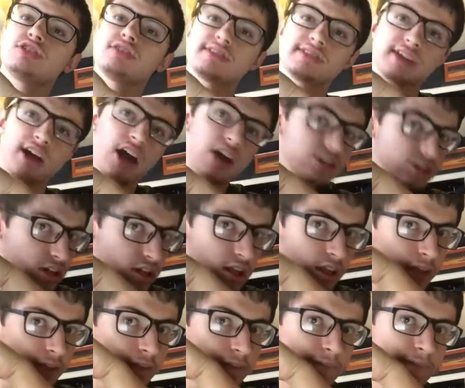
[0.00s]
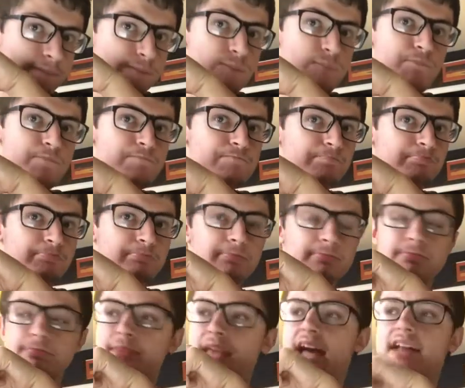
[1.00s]
Sasha,
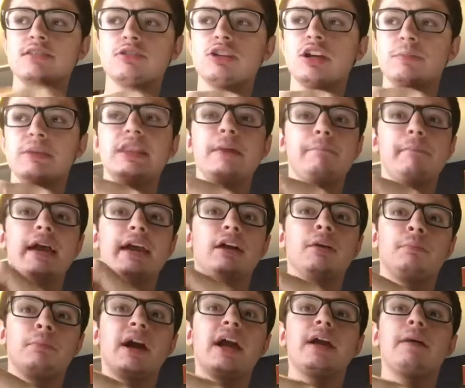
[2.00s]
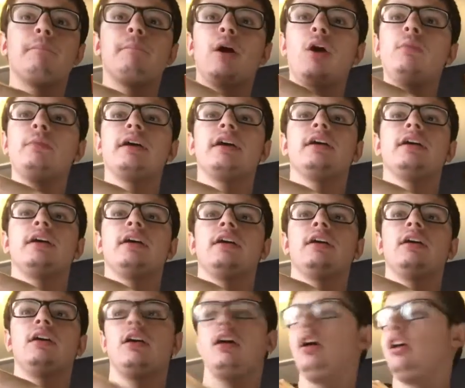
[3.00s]
that's going to be the make or break moment
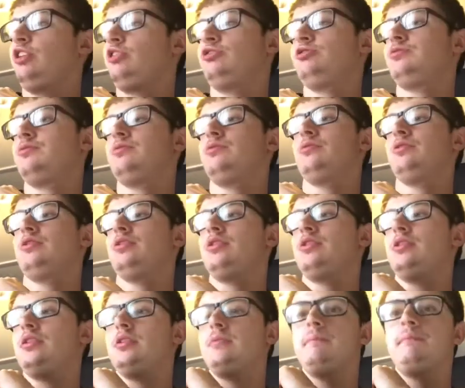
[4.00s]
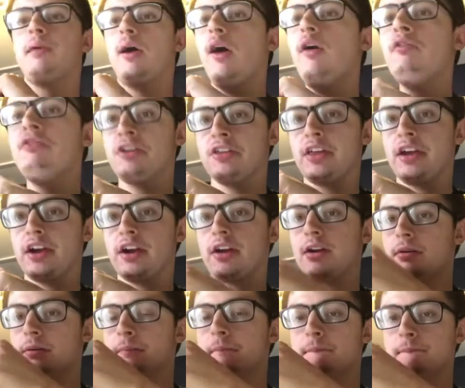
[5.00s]
of both of
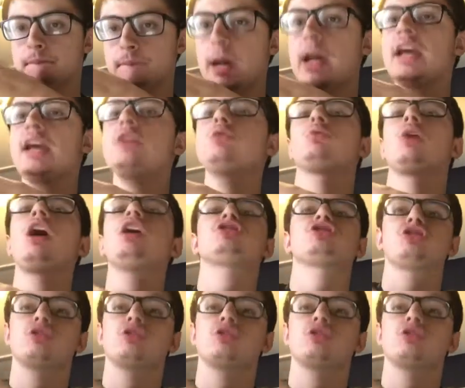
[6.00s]
their main roster